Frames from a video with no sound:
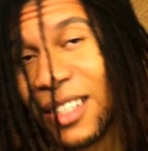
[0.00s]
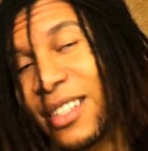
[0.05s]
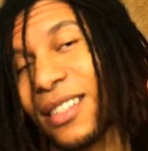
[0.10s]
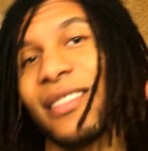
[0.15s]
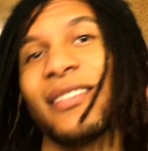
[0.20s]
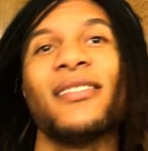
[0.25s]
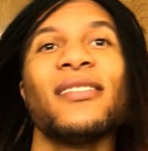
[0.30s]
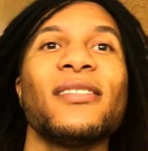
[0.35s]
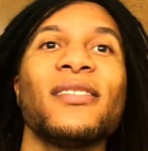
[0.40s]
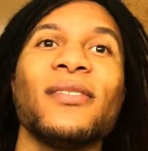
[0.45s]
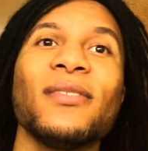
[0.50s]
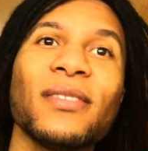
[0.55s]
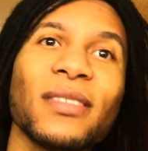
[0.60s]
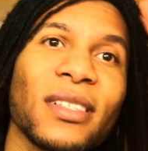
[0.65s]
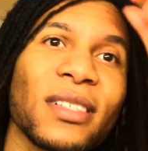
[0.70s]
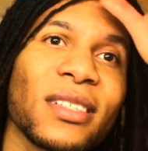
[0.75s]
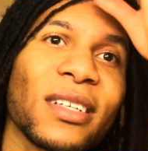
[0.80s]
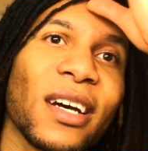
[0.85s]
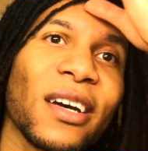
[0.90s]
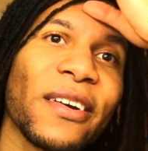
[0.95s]
Let's just use
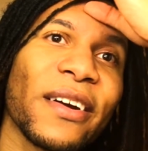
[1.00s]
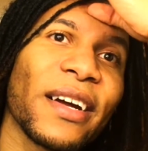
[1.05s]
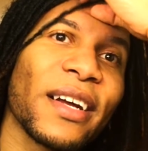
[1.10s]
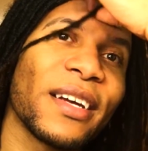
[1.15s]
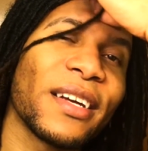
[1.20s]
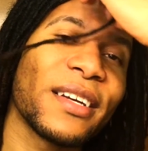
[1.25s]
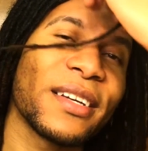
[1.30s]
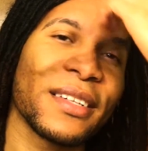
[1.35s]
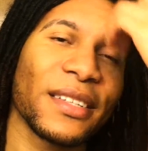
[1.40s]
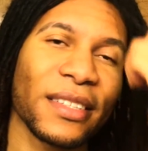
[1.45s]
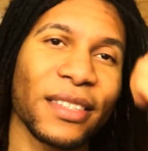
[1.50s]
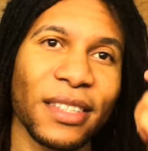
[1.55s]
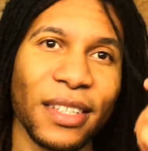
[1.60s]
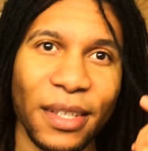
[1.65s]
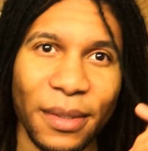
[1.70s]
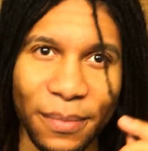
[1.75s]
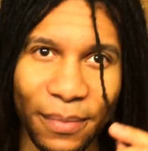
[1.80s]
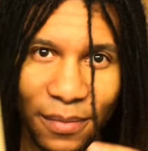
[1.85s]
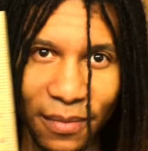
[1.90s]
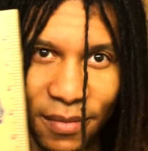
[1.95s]
this guy right here. Let's see.